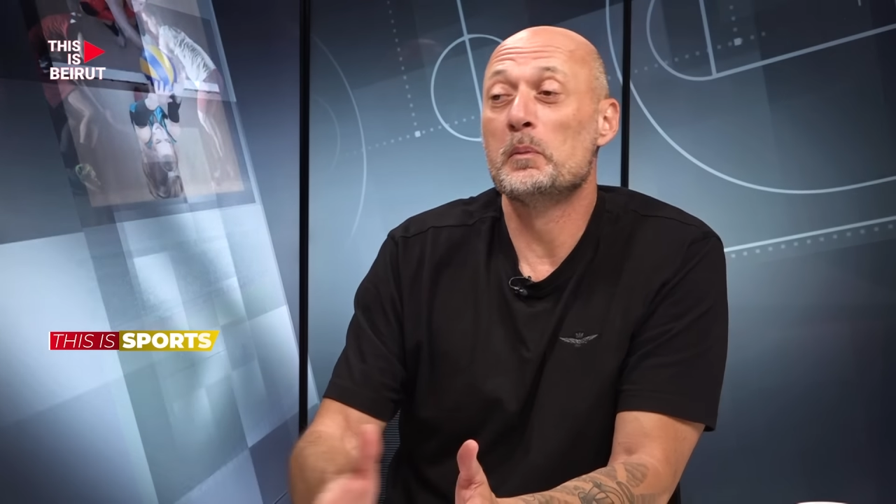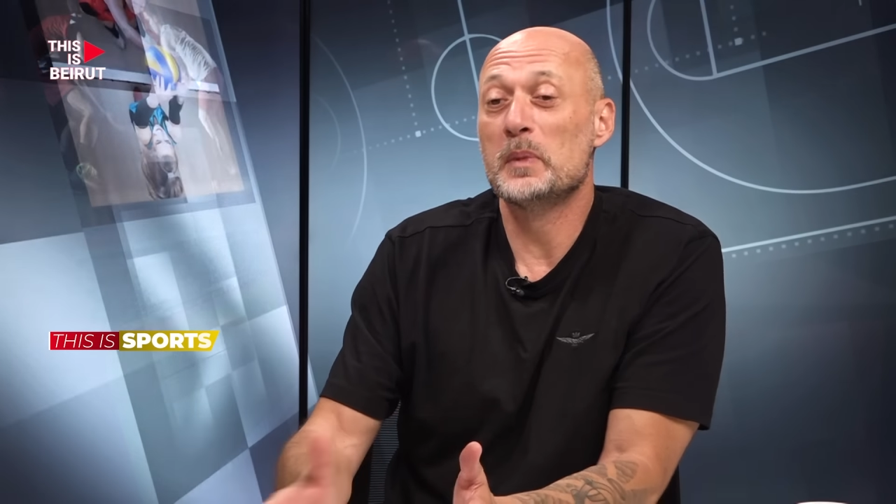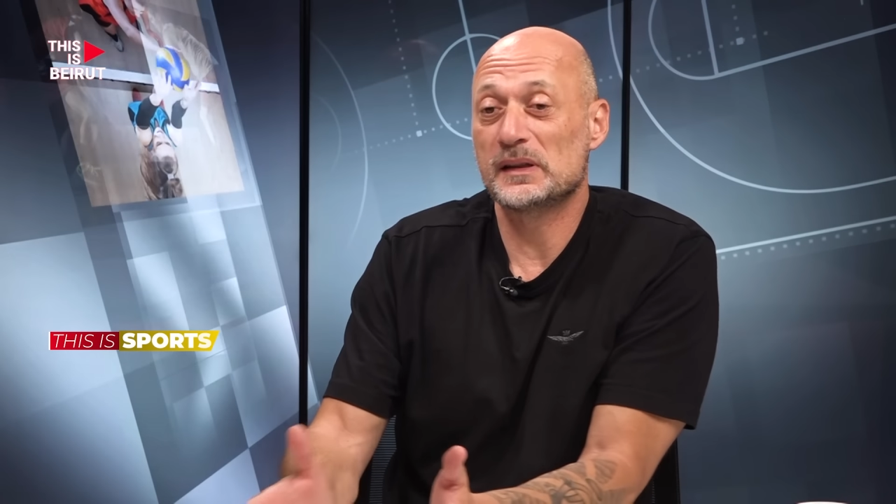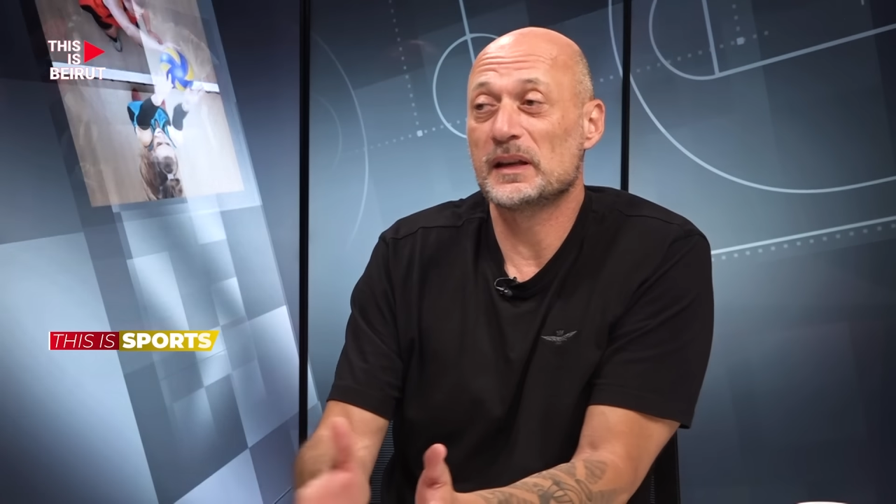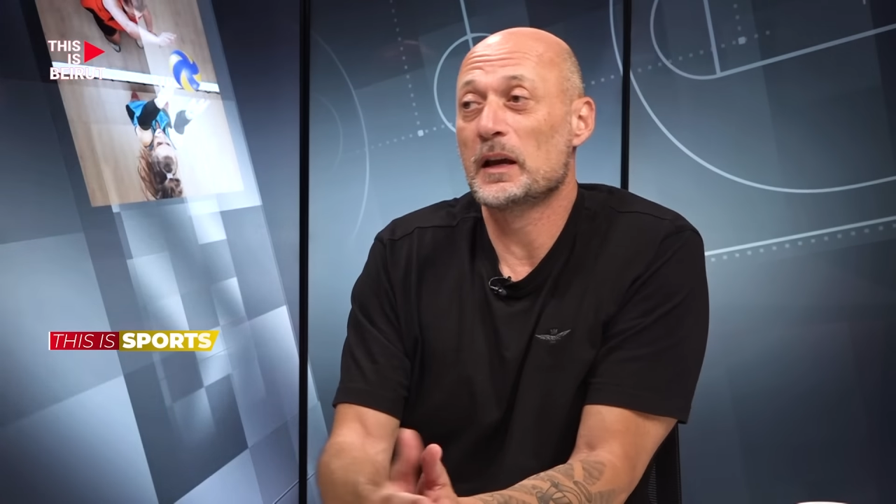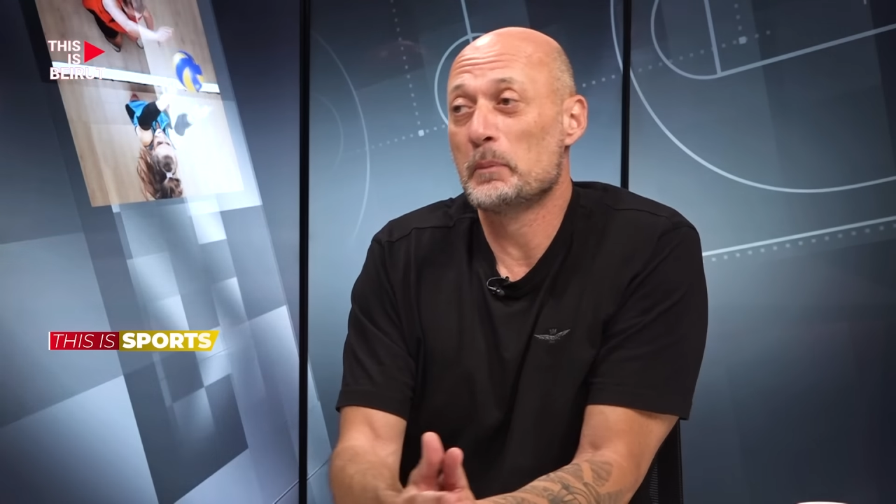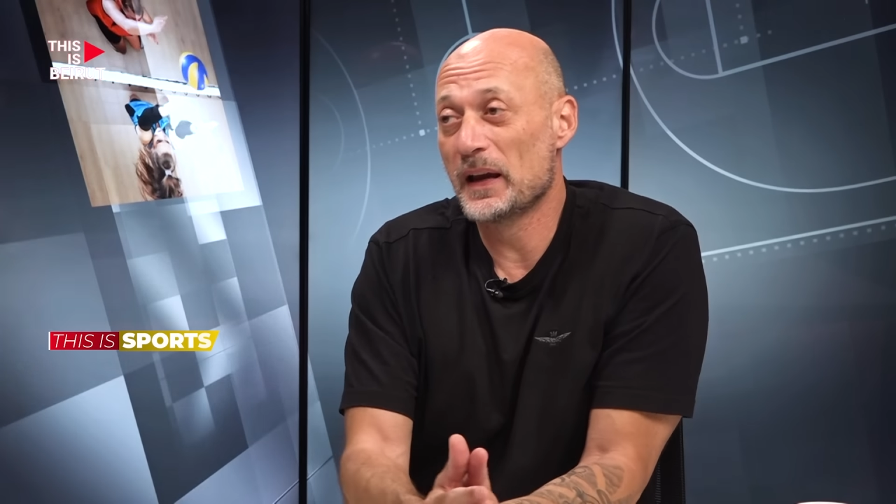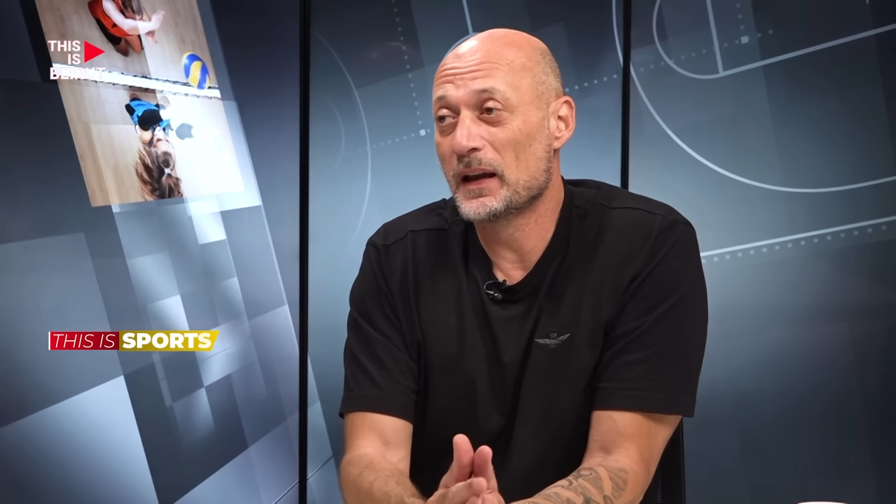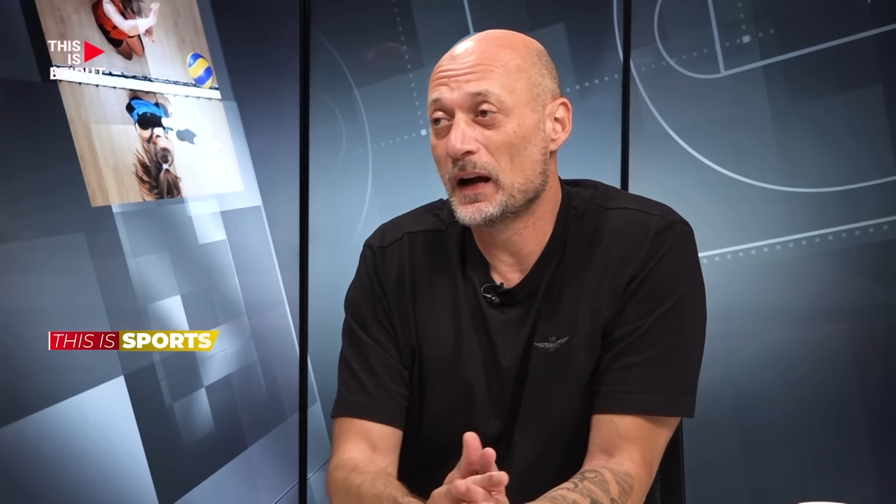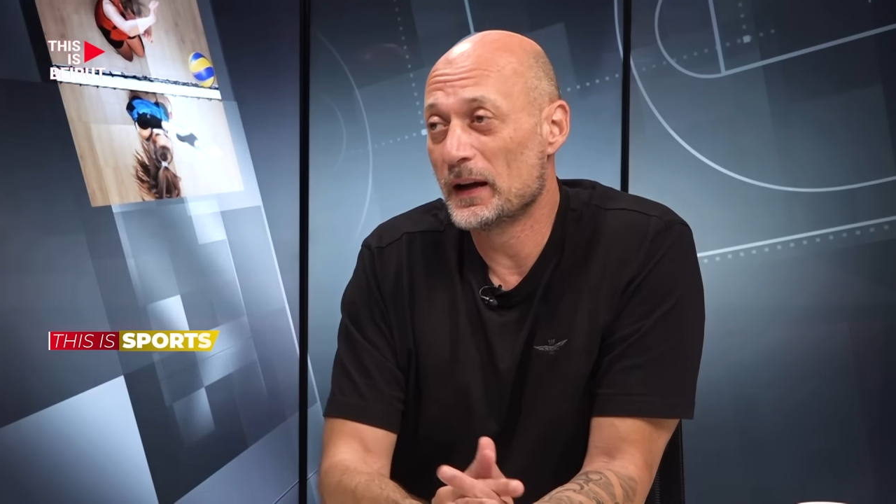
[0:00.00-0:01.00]
missing a
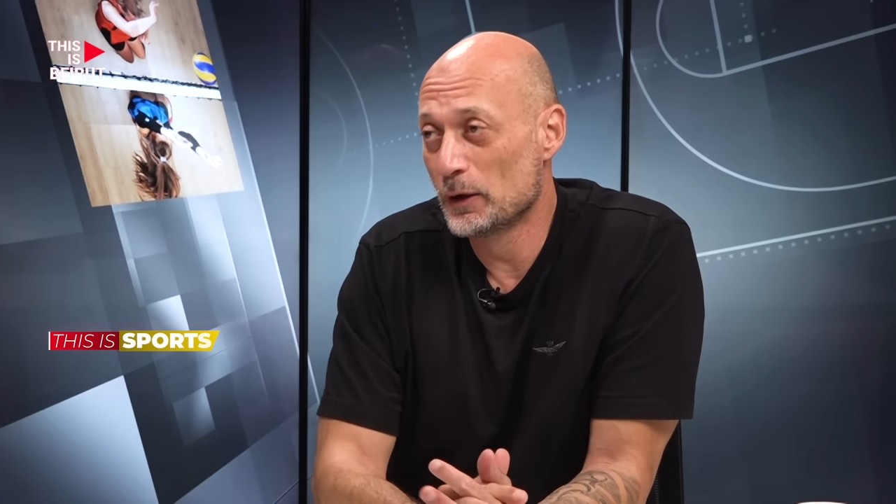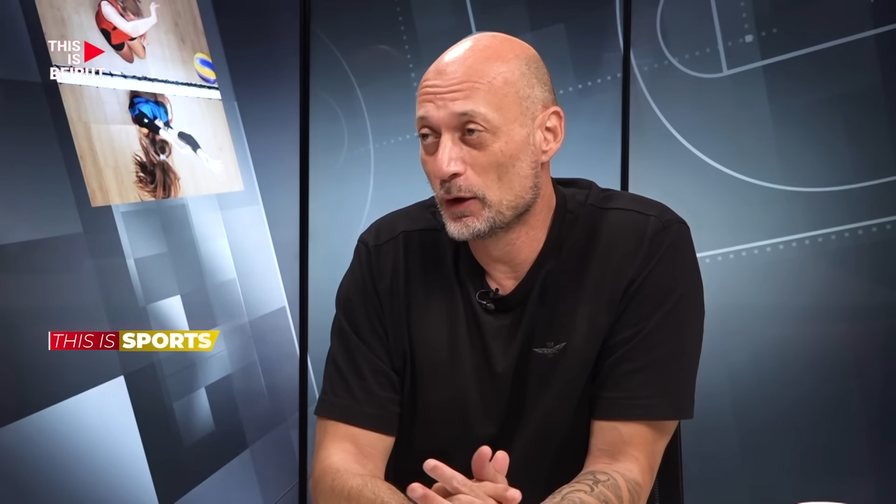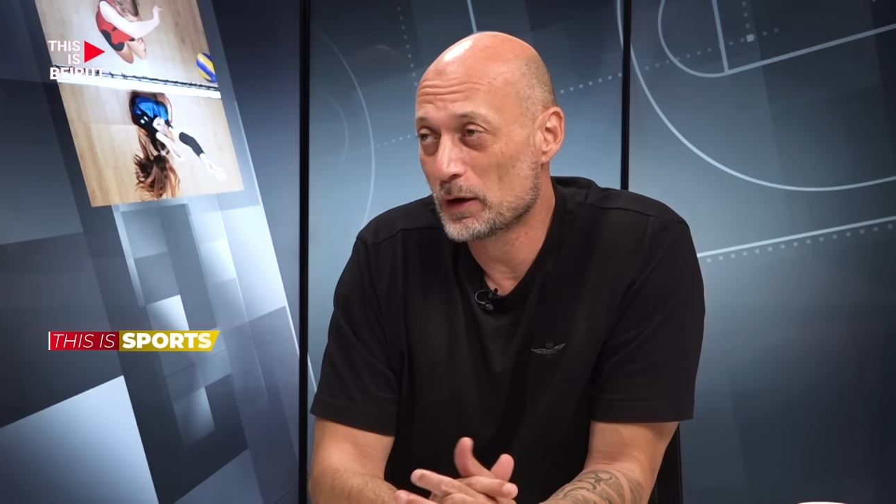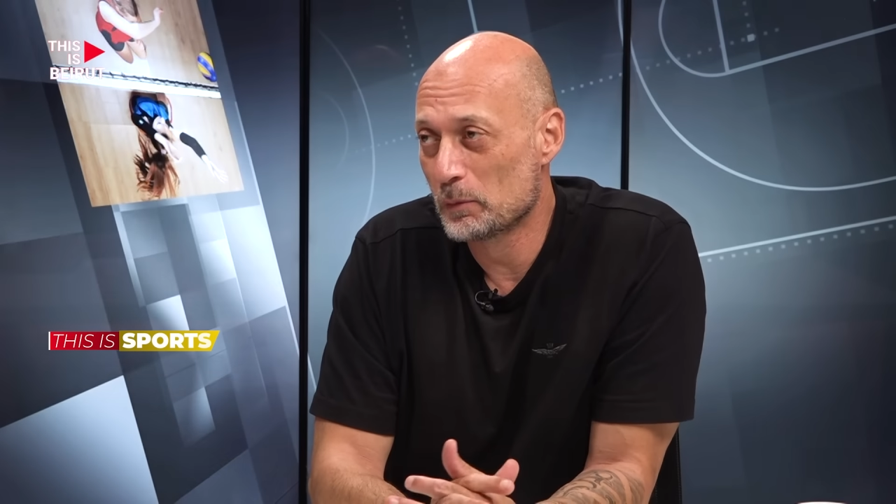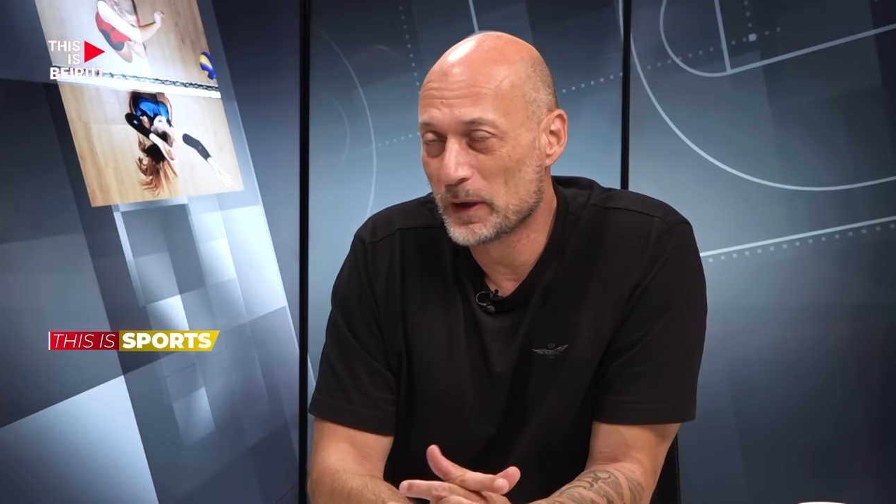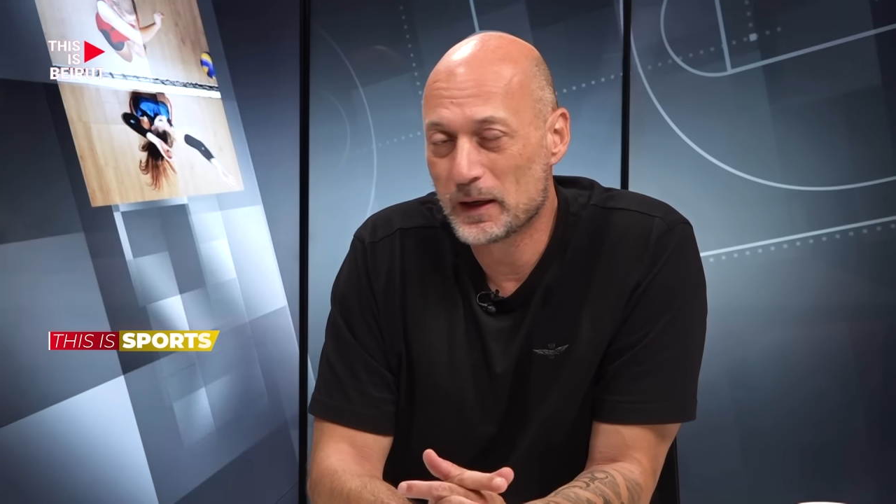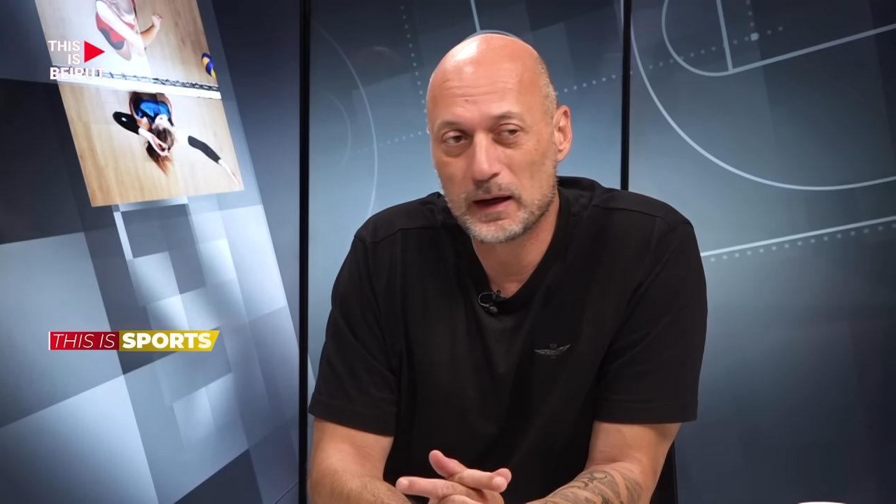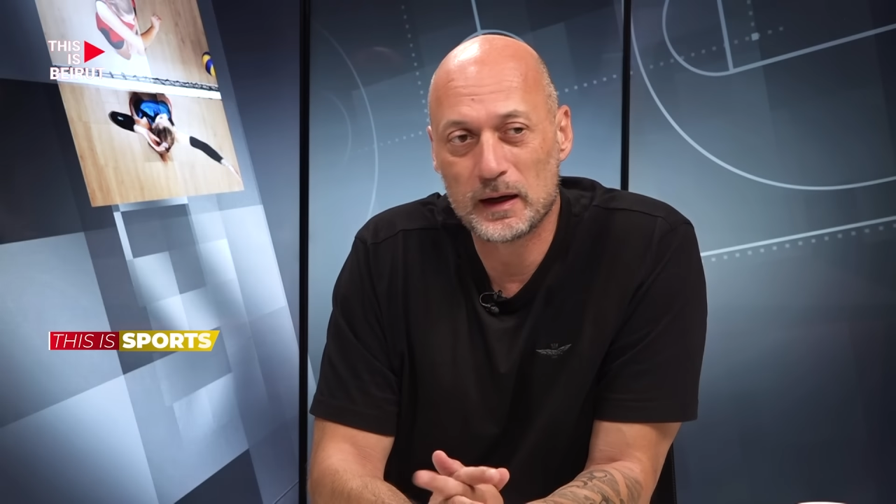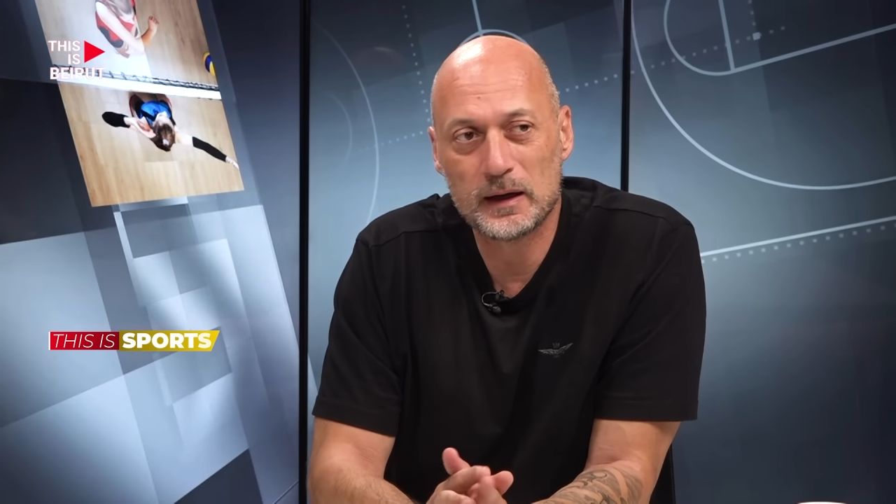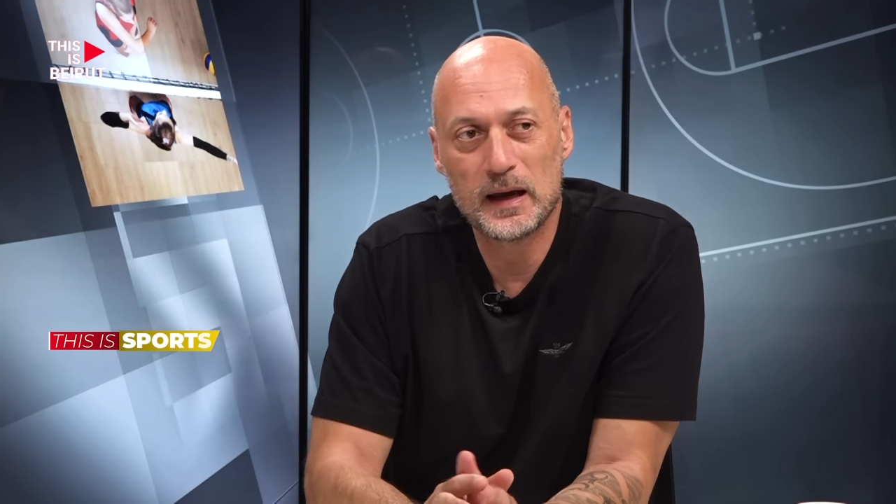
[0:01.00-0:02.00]
big guy, local big guy.